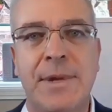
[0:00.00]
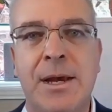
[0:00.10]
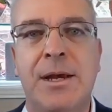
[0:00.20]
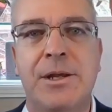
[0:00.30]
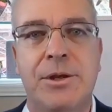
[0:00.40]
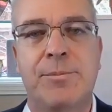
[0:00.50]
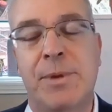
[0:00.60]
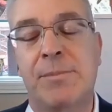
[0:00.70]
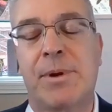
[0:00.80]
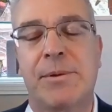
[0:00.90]

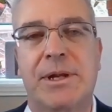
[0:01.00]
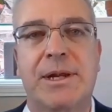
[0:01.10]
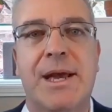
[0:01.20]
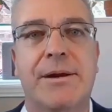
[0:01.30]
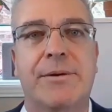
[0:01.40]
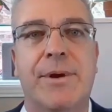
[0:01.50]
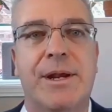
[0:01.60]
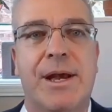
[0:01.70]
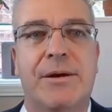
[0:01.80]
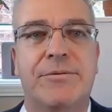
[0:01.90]
public accounting
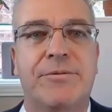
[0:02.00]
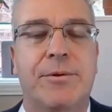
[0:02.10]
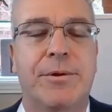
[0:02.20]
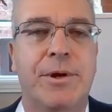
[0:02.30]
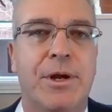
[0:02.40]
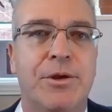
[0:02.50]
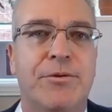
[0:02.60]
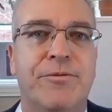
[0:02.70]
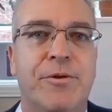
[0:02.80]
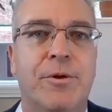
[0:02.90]
right now for
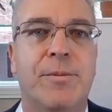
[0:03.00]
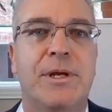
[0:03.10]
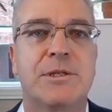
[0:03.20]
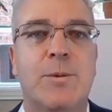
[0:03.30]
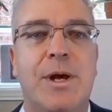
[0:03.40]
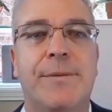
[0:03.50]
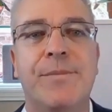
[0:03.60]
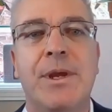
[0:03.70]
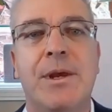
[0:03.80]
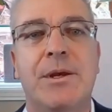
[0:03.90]
your firm as
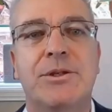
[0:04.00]
well.